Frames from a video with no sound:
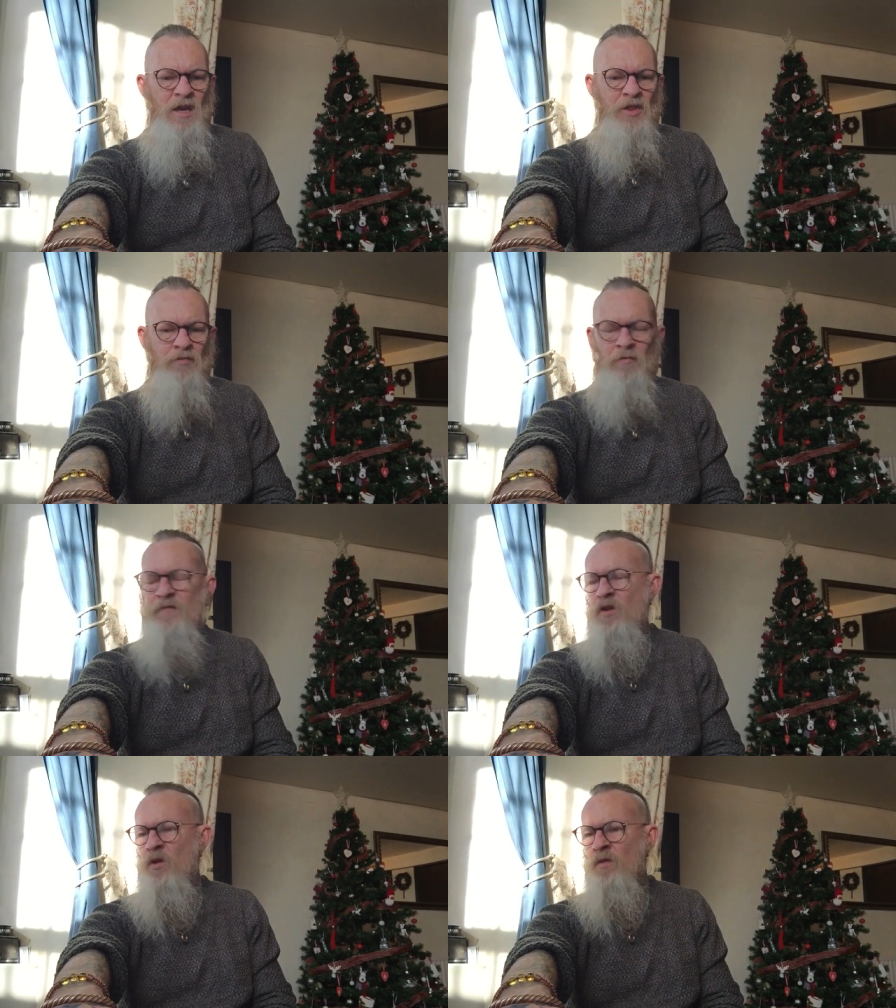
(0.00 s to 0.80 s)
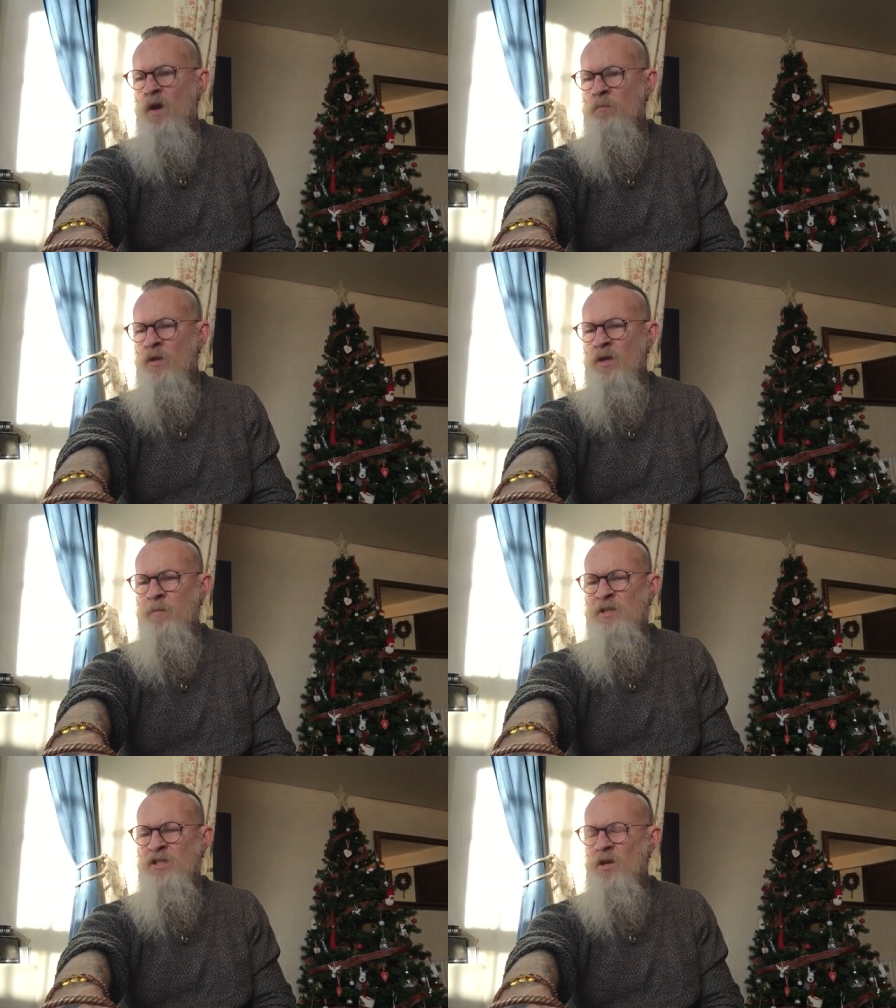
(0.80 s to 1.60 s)
the review that I'm going
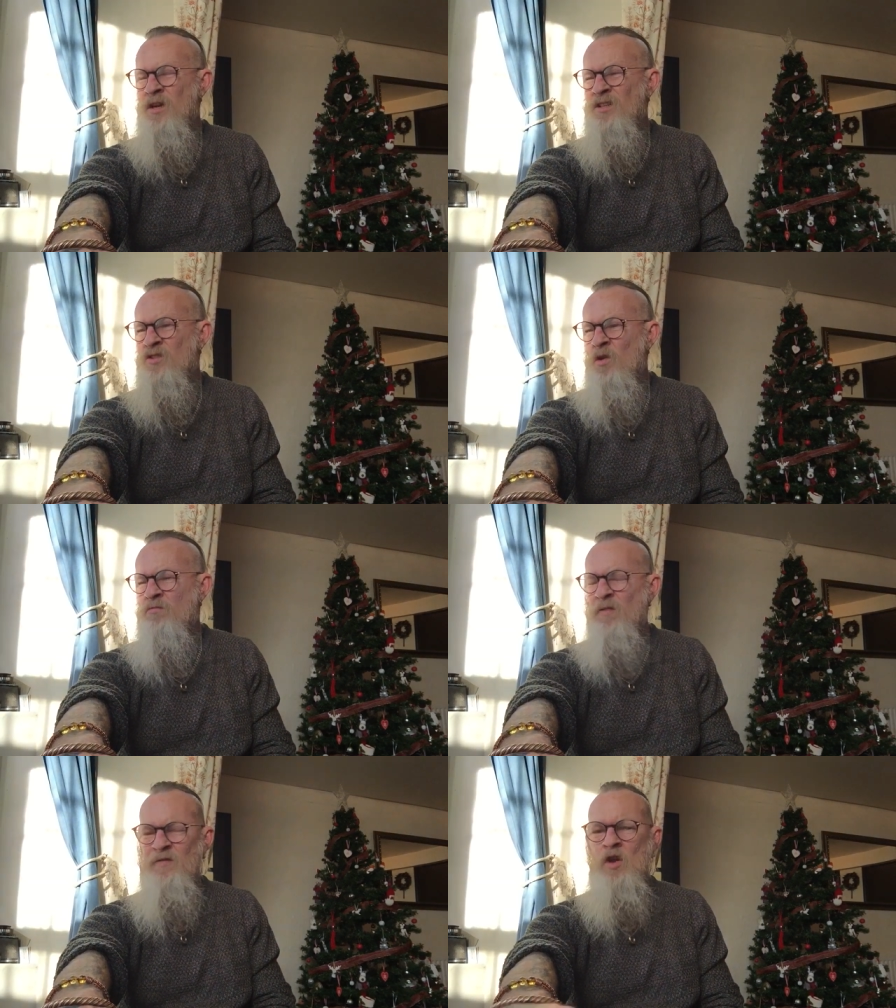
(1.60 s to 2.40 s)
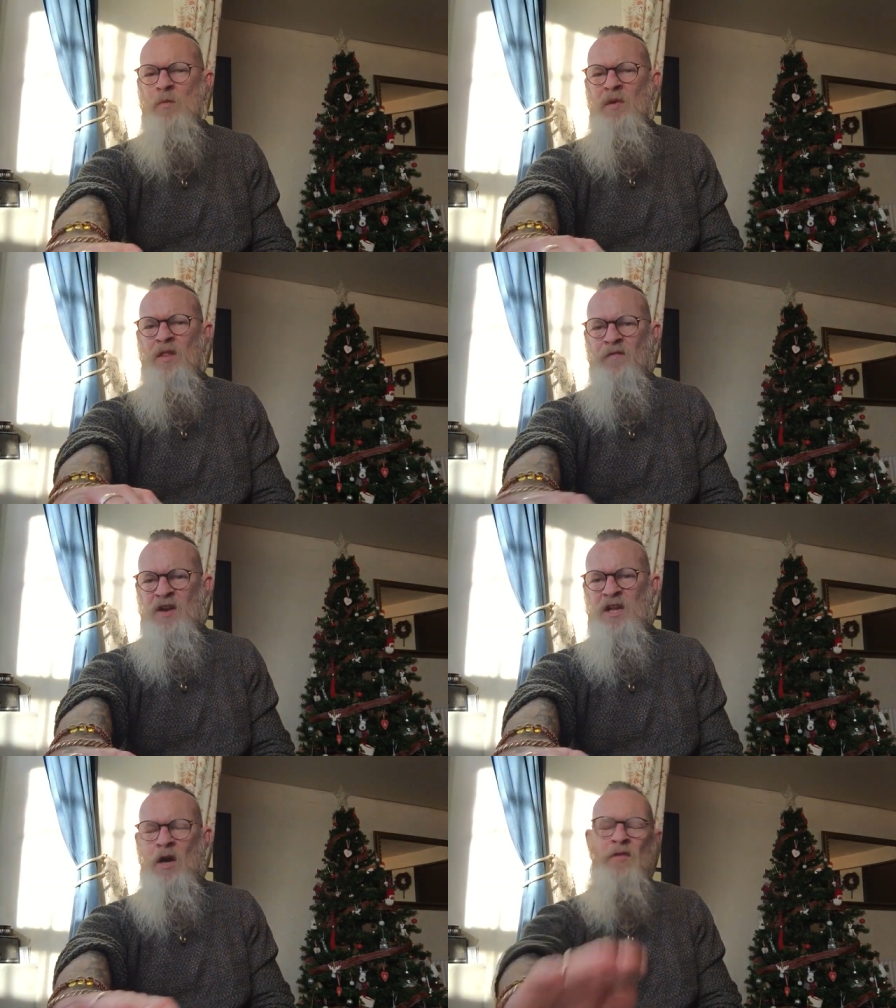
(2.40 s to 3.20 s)
to be doing. It's not a review, but the
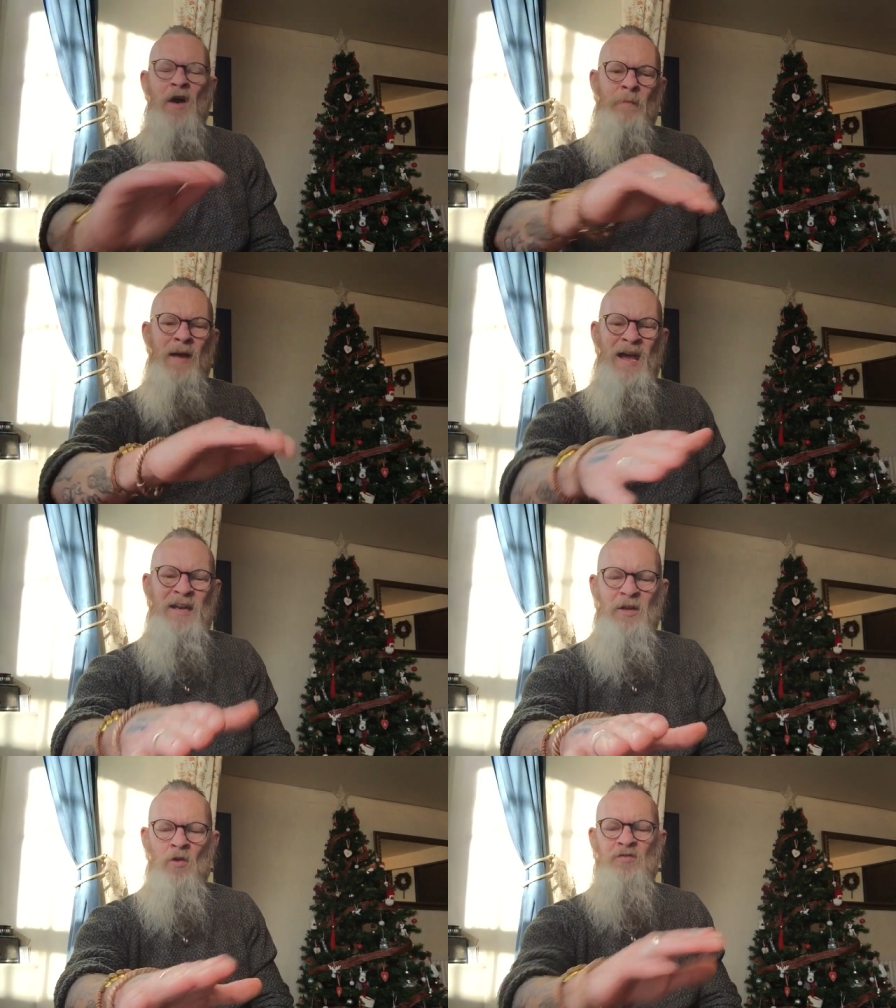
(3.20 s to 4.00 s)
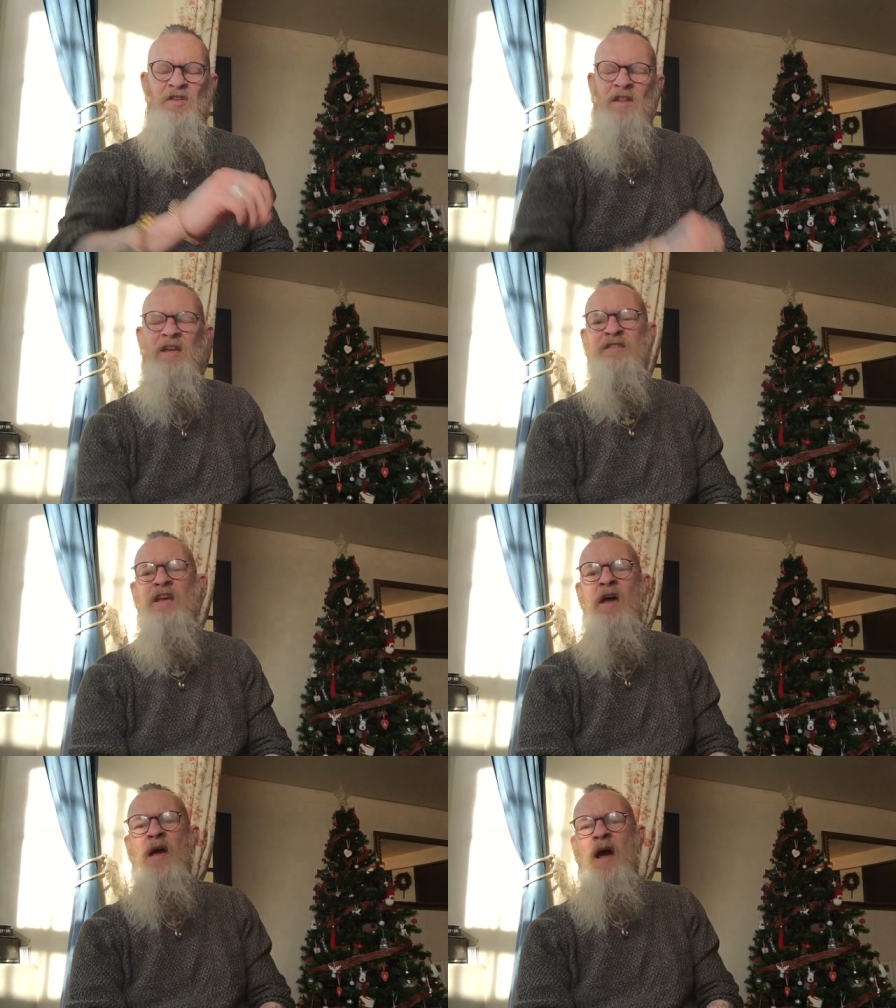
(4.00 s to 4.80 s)
video that I'm adding onto this.
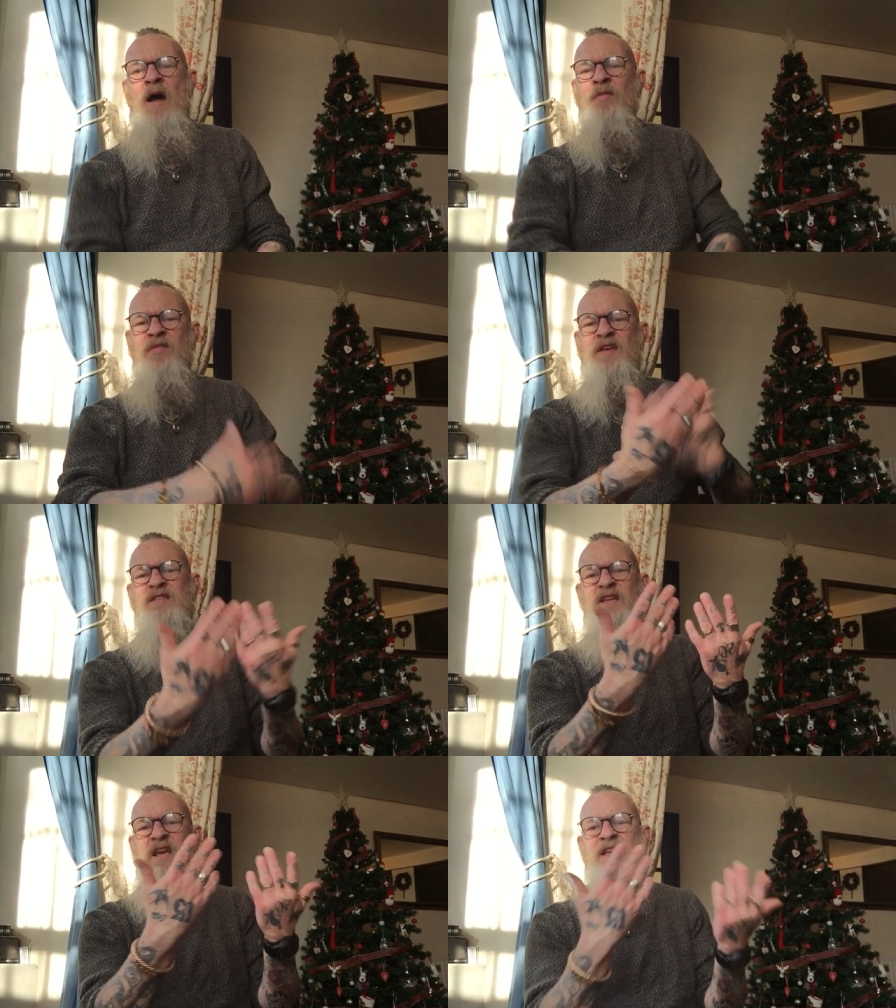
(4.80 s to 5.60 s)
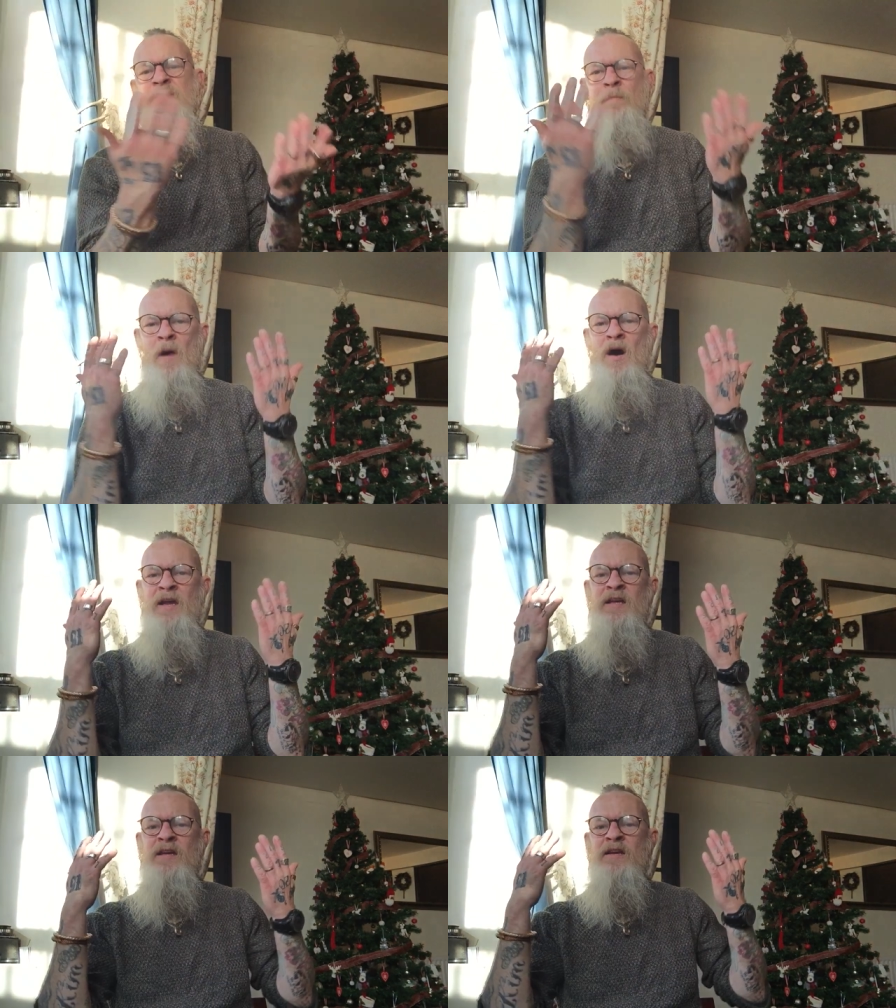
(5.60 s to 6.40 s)
And this is
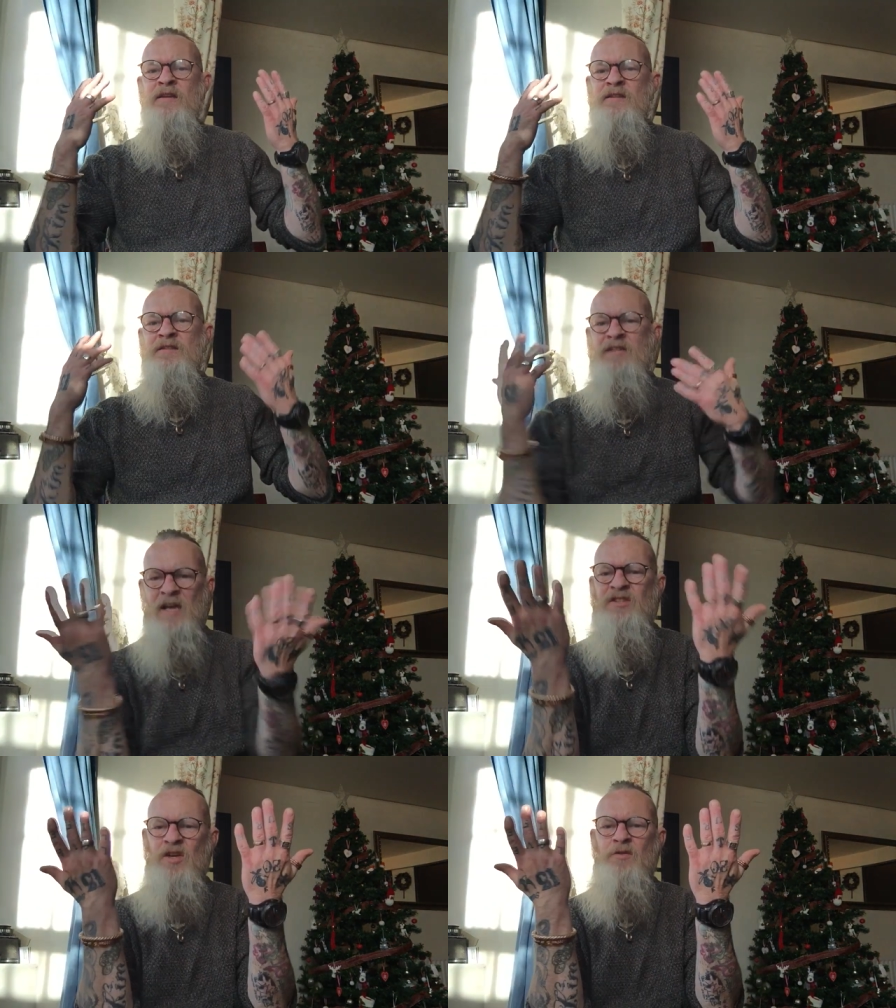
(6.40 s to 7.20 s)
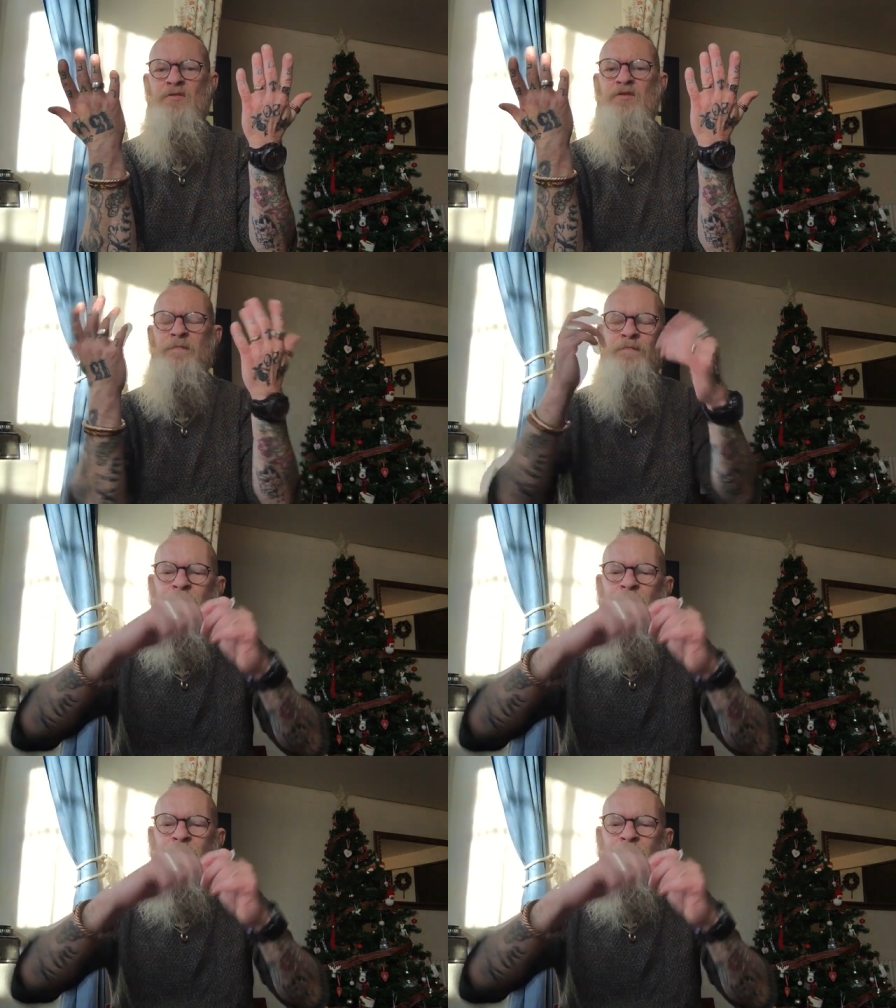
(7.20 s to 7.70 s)
my tattoos.